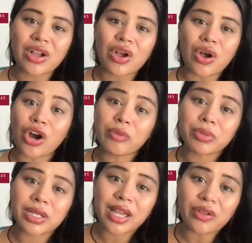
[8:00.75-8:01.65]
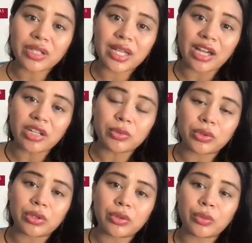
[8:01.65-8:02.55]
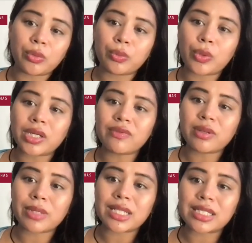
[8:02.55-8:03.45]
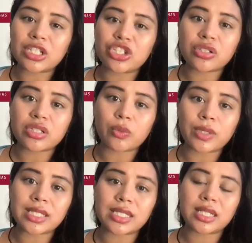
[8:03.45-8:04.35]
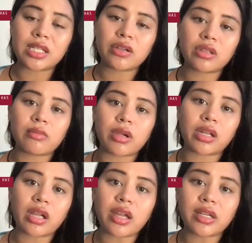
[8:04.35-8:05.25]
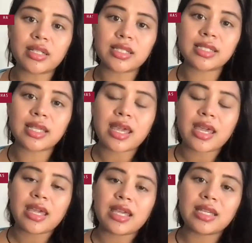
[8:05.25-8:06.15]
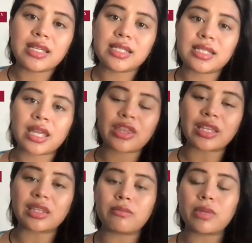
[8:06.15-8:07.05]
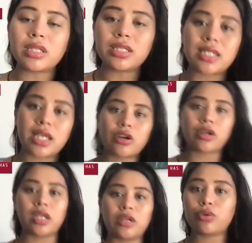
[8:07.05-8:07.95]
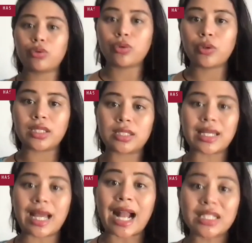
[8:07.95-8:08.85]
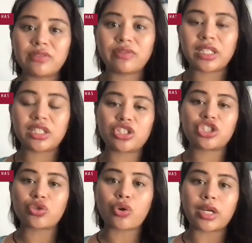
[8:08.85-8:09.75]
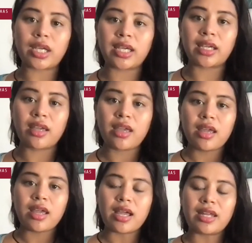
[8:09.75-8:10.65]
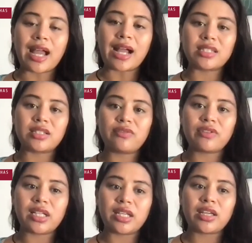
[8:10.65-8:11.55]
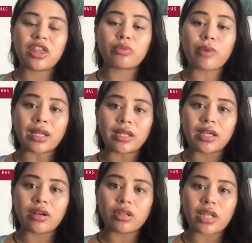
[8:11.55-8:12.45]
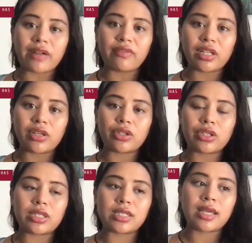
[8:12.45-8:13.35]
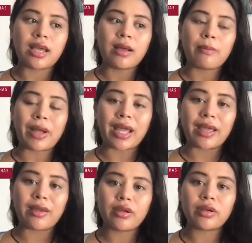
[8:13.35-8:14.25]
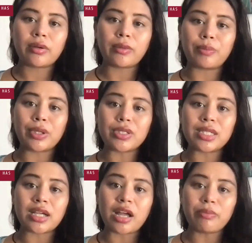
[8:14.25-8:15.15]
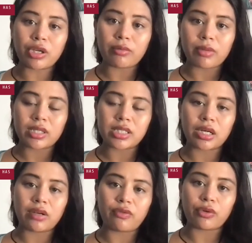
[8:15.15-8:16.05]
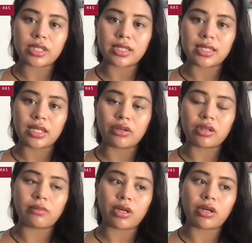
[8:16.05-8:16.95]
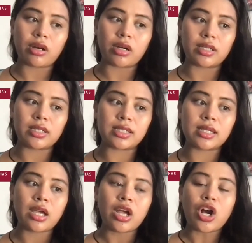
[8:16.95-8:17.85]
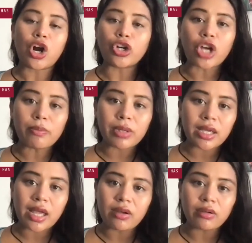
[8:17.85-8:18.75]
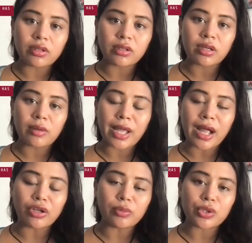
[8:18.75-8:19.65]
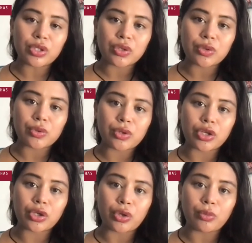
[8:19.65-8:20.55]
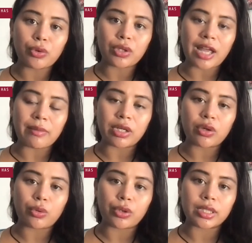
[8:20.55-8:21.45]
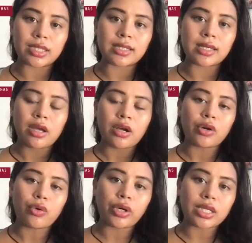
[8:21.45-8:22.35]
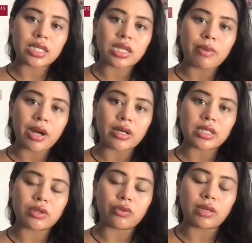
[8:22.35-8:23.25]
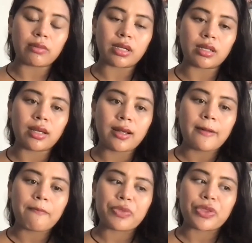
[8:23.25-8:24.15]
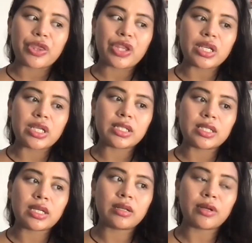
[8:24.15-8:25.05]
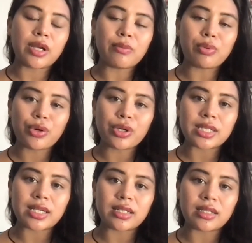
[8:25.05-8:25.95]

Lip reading: aren't being held accountable, one of the biggest issues that we see here in the Marianas is that the military, who is actively destroying and actively threatening our livelihoods by building up their military forces here in the Marianas, are not being held accountable to the global climate accords according to the Paris Agreement. These important